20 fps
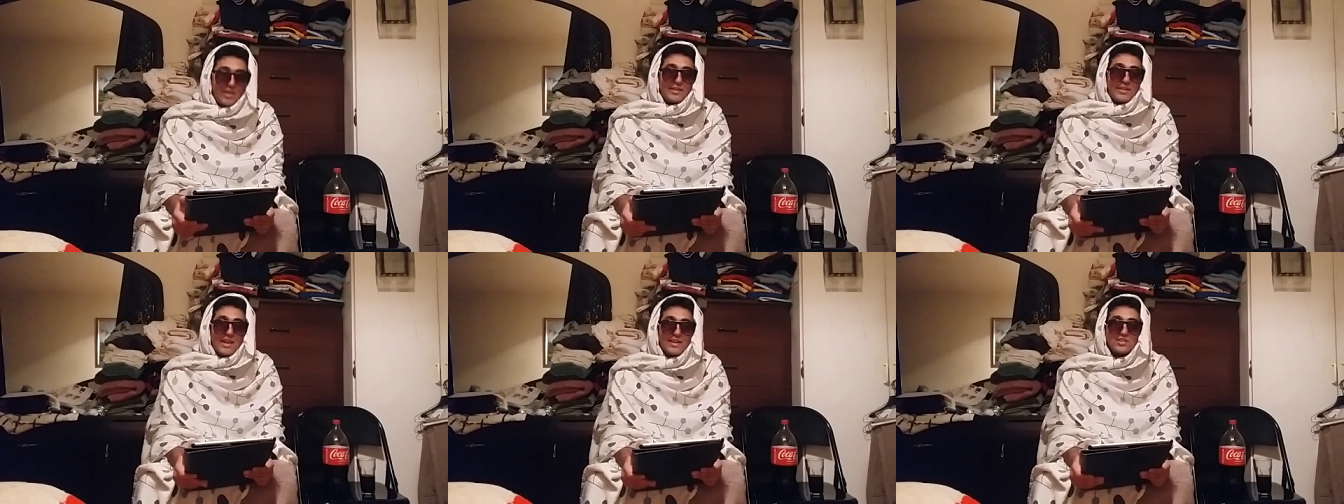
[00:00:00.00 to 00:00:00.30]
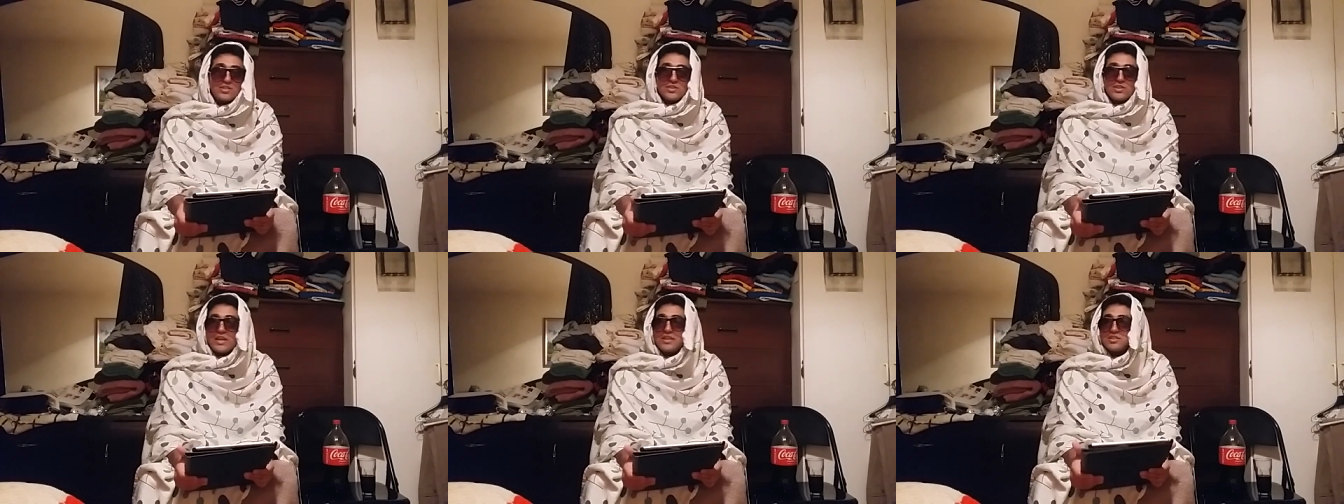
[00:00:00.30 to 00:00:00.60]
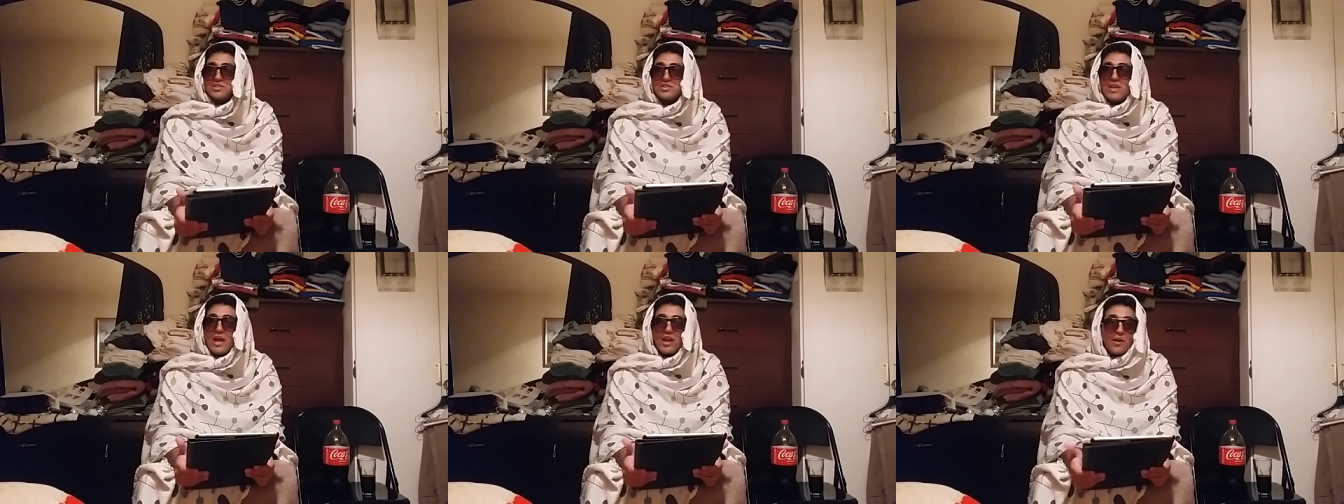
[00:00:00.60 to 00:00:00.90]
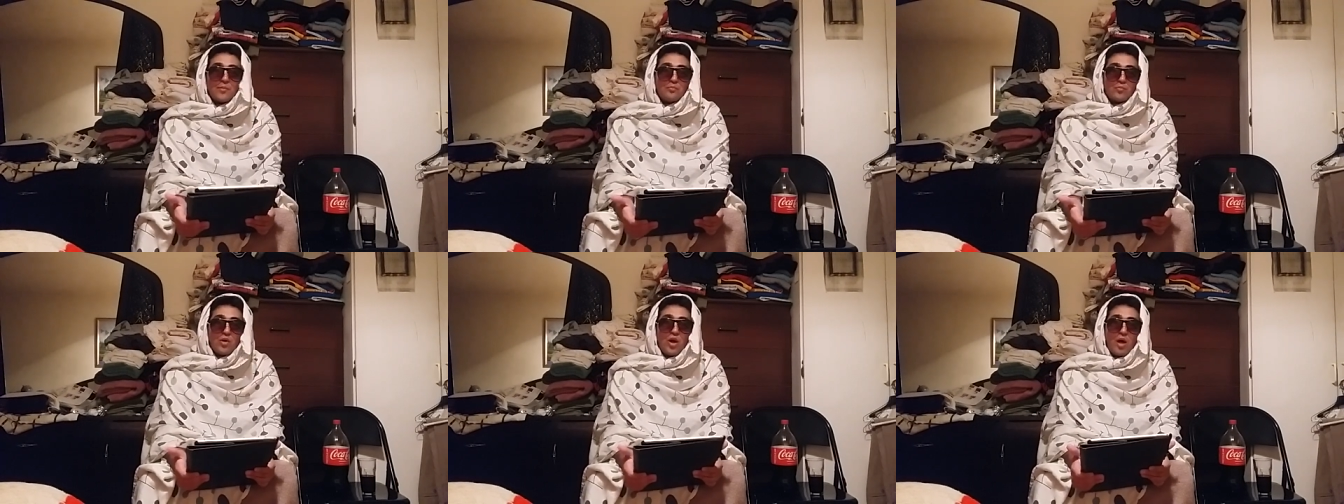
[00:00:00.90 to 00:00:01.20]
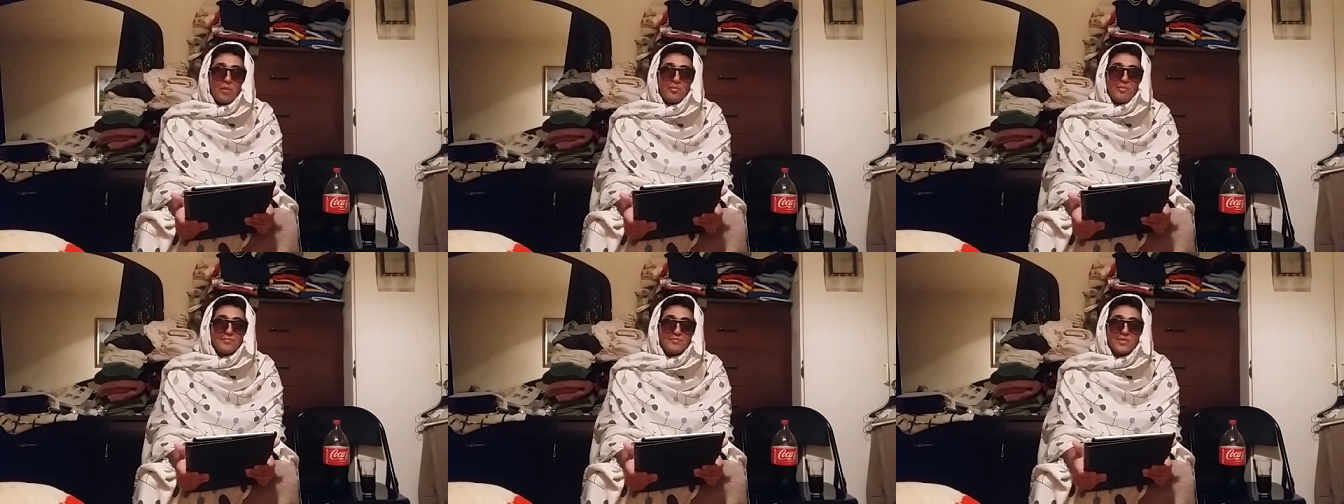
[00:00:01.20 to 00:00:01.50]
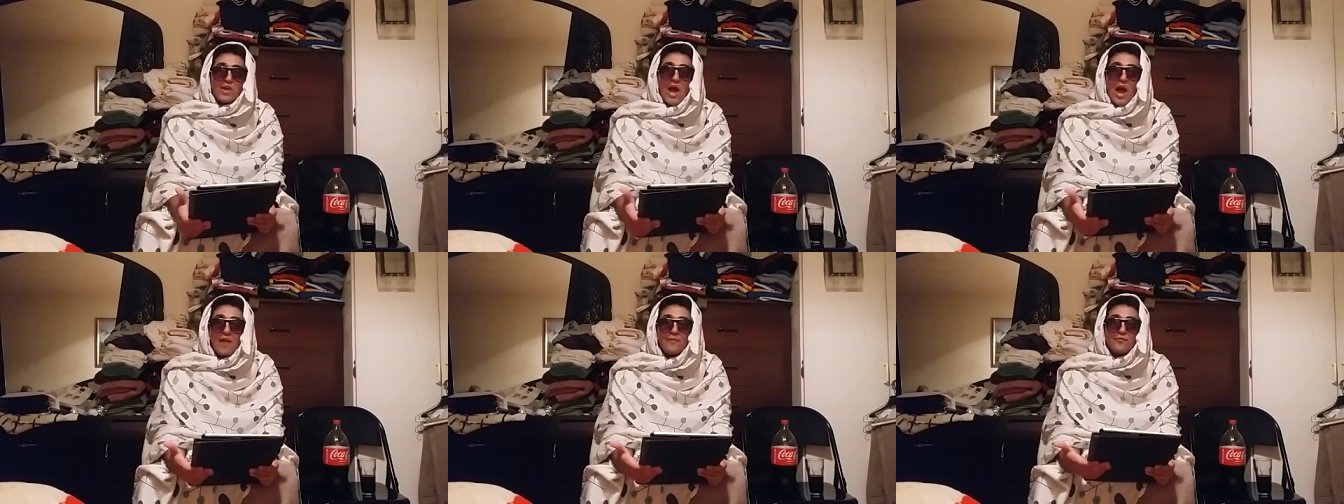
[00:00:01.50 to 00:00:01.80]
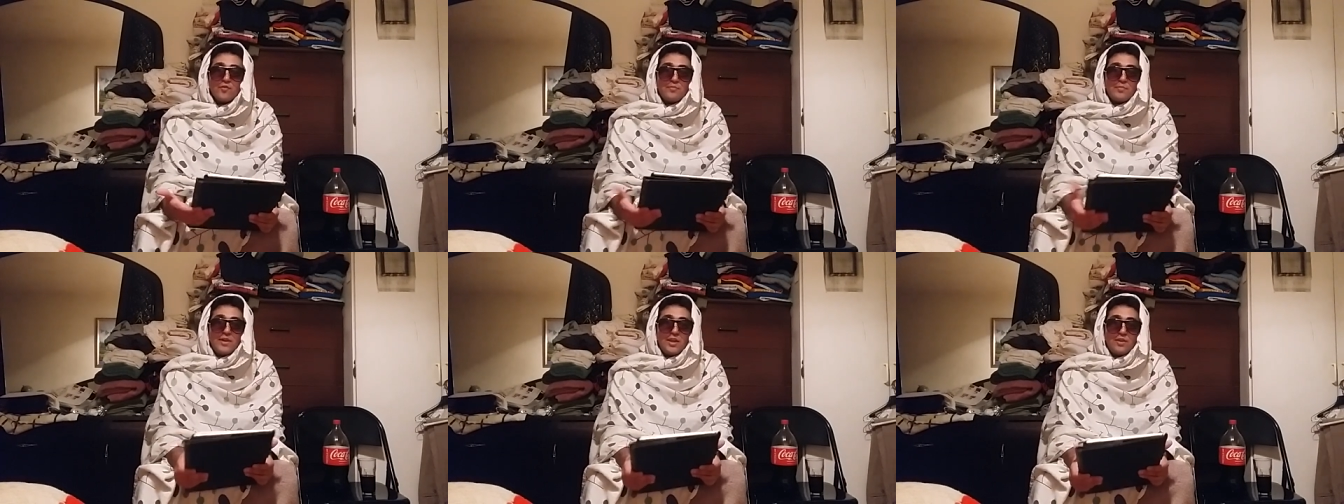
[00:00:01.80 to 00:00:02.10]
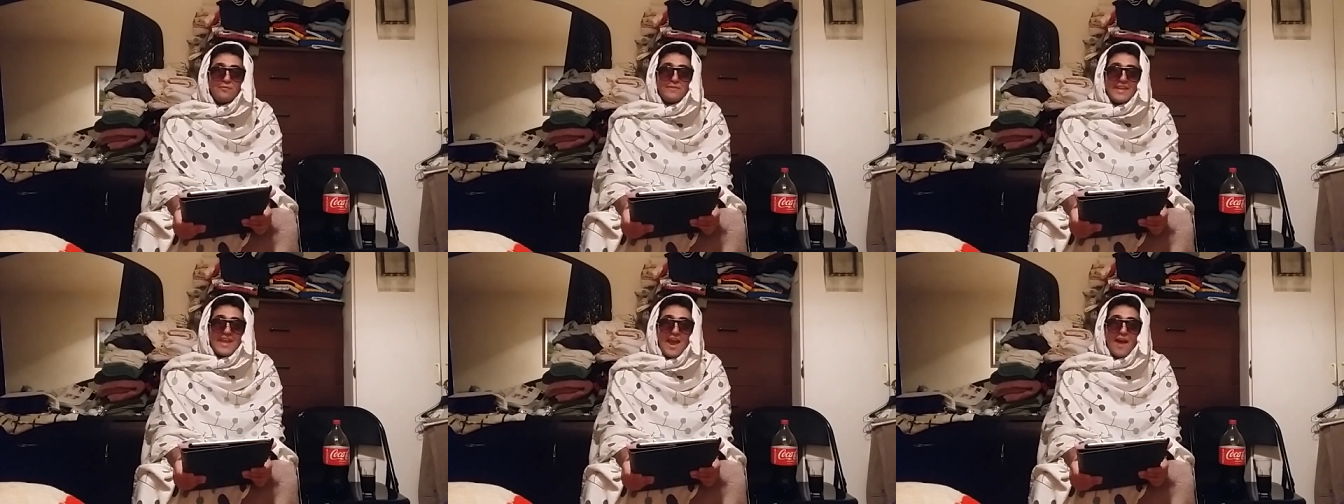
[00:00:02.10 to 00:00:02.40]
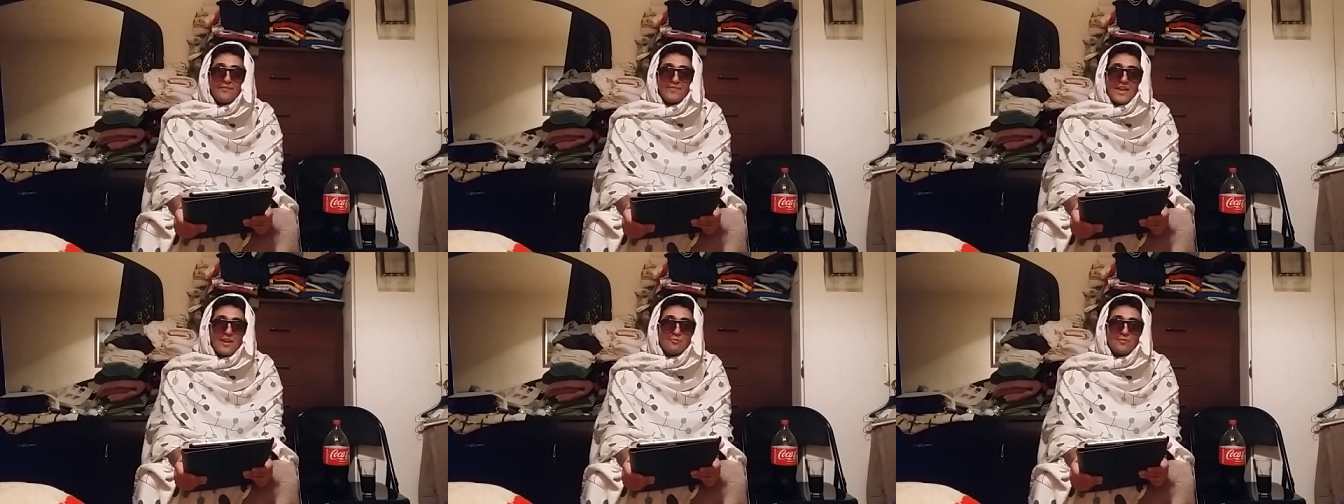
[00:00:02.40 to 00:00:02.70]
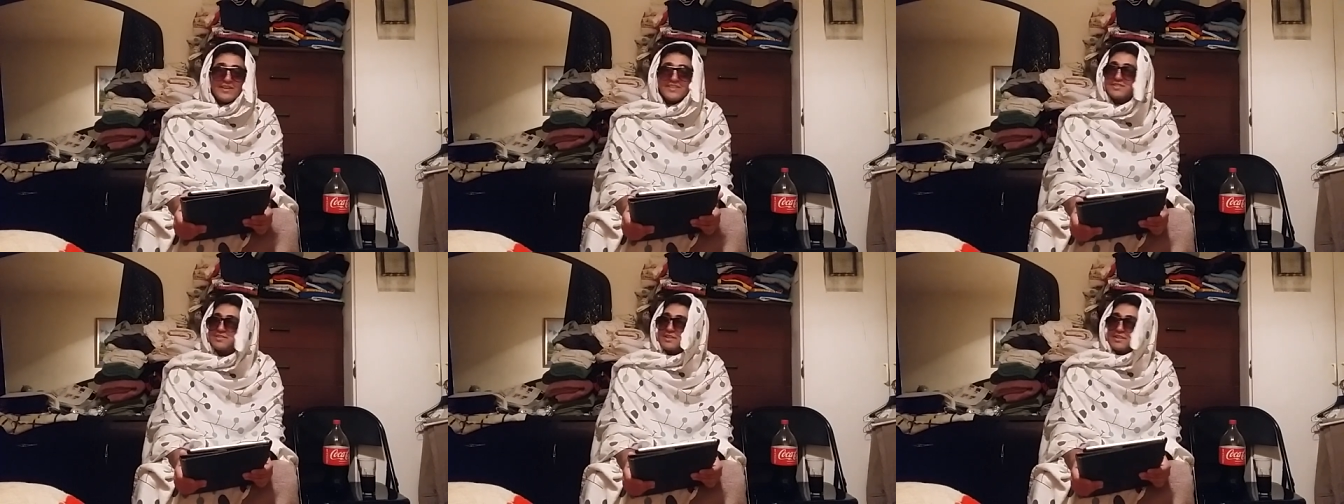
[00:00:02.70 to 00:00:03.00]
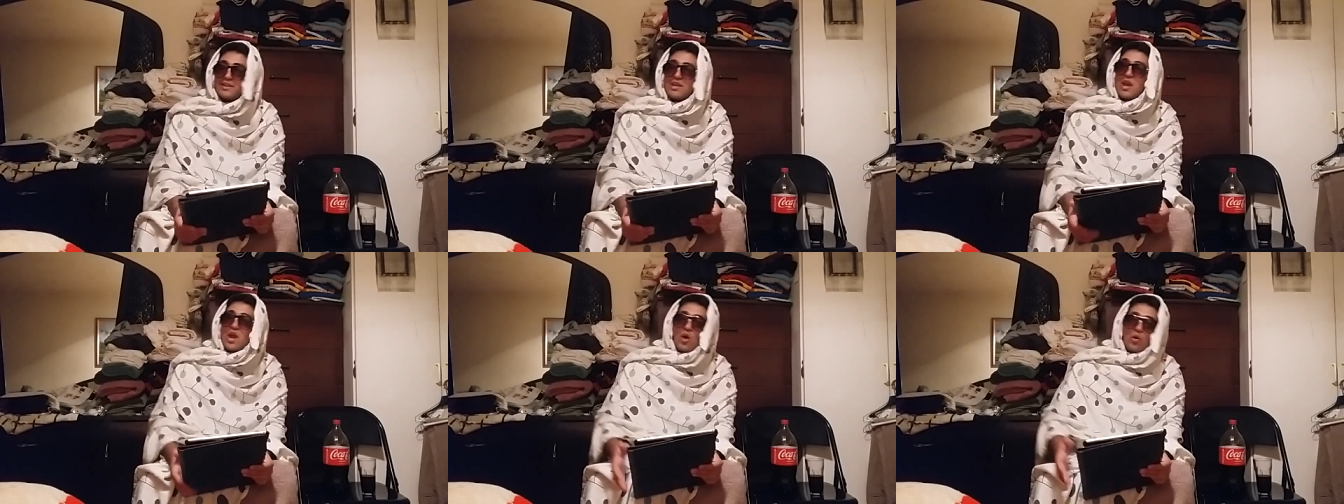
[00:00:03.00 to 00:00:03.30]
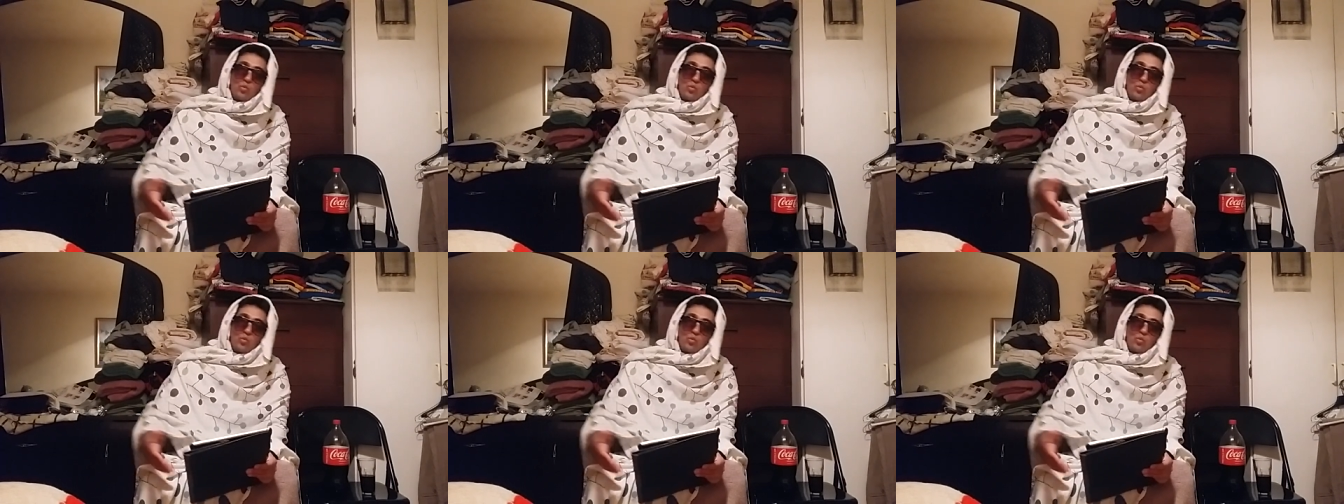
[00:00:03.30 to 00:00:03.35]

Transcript: Like, that's not a problem. God forbid we have that in wrestling.